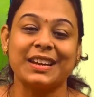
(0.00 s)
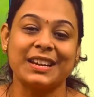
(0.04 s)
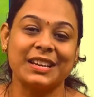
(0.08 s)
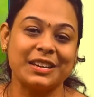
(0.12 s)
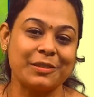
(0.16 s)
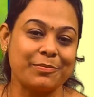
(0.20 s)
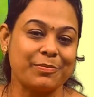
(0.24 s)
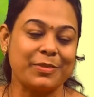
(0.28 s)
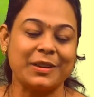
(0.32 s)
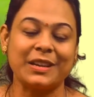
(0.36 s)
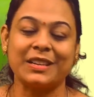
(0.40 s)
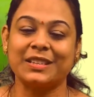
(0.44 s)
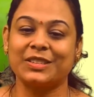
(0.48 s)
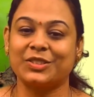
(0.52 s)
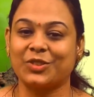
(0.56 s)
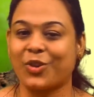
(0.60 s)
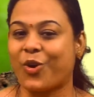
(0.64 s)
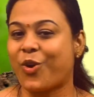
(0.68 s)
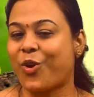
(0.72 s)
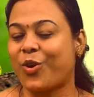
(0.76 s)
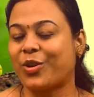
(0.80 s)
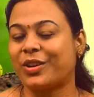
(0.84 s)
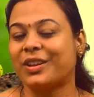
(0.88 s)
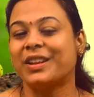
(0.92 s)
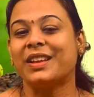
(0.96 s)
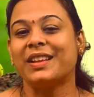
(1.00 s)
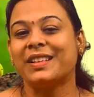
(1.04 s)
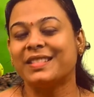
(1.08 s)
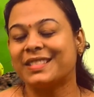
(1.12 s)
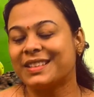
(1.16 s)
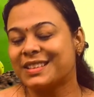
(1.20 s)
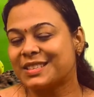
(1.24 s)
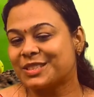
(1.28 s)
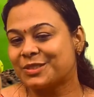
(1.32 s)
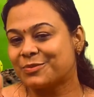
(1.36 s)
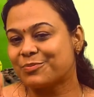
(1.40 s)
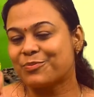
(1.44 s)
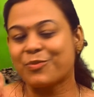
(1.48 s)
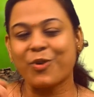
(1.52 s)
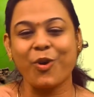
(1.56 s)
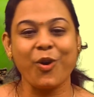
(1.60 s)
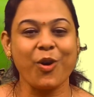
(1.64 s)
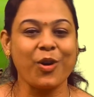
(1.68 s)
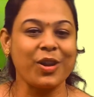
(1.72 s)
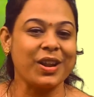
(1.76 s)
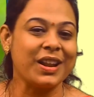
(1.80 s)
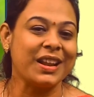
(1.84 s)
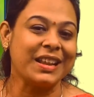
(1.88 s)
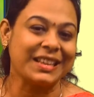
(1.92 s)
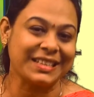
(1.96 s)
depends on the
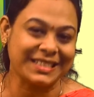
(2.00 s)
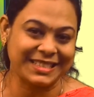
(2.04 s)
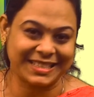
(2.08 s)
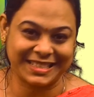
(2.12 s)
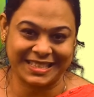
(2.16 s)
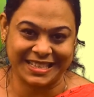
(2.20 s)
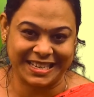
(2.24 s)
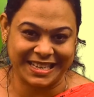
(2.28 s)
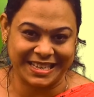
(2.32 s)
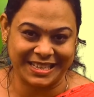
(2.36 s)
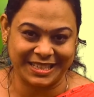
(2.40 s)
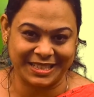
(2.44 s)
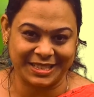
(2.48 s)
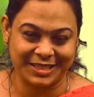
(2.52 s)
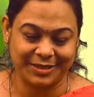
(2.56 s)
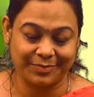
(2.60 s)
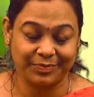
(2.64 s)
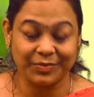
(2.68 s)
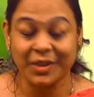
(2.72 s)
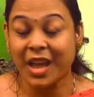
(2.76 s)
small seed.